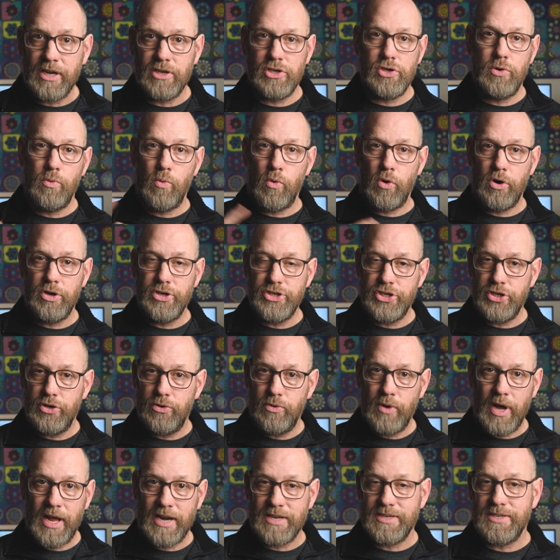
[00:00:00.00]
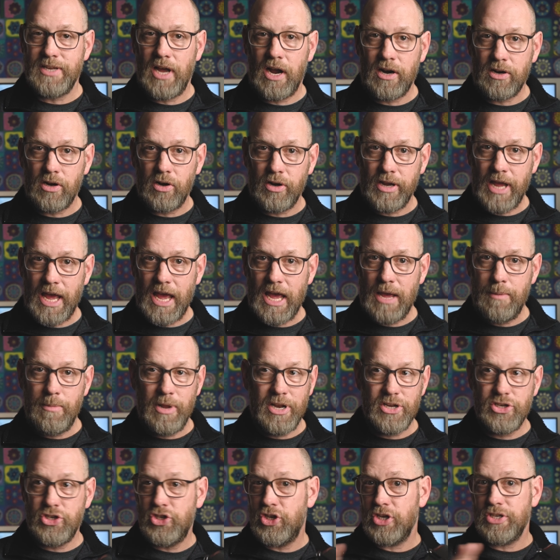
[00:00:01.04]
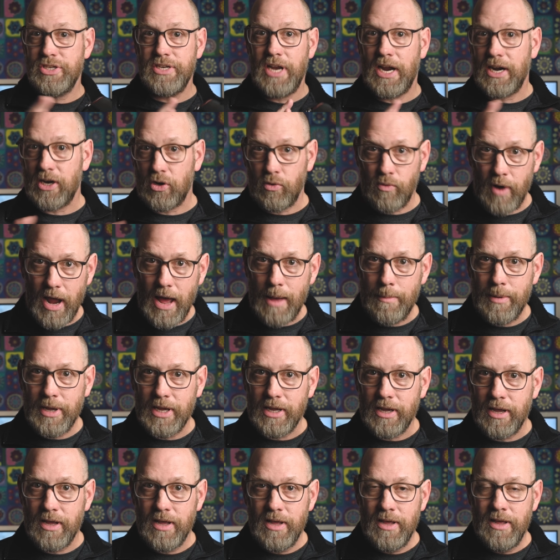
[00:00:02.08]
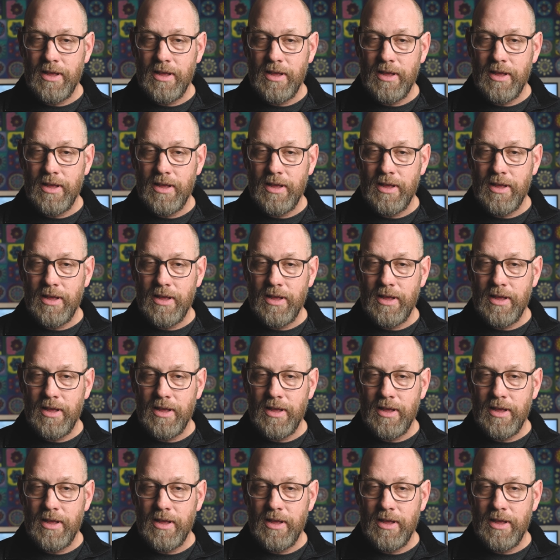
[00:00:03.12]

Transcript: towards you at a soccer game and it's just not grabbing